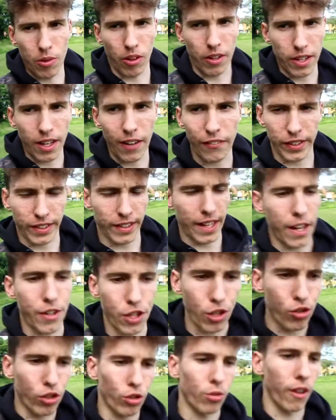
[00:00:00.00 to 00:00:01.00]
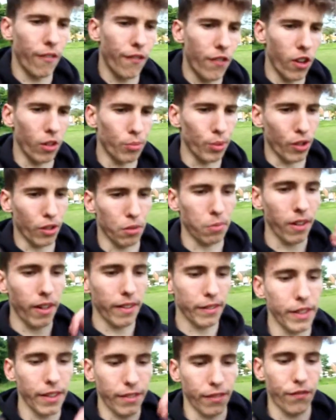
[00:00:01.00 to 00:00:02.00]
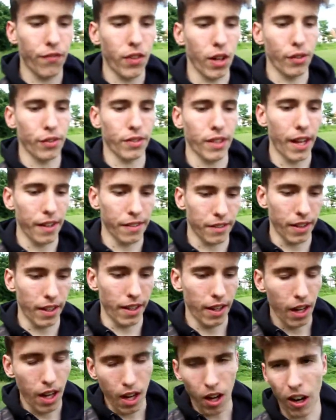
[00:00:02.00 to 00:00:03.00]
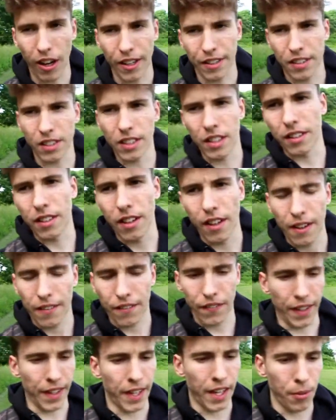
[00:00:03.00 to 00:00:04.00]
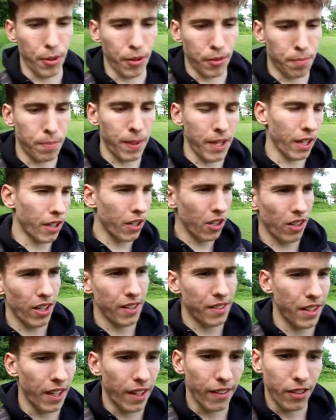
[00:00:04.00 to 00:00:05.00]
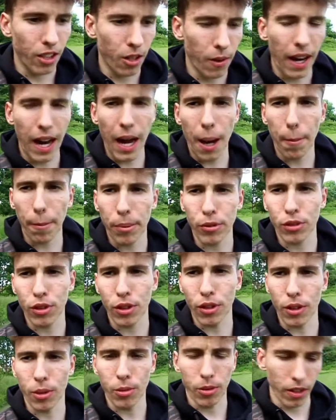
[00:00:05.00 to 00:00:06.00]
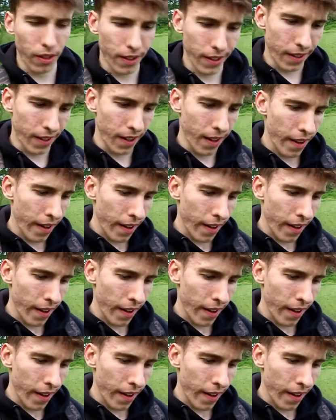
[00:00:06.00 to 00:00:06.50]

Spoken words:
Like, you have to get used to it first, because when I did first get it, I did think it would be a good idea to absolutely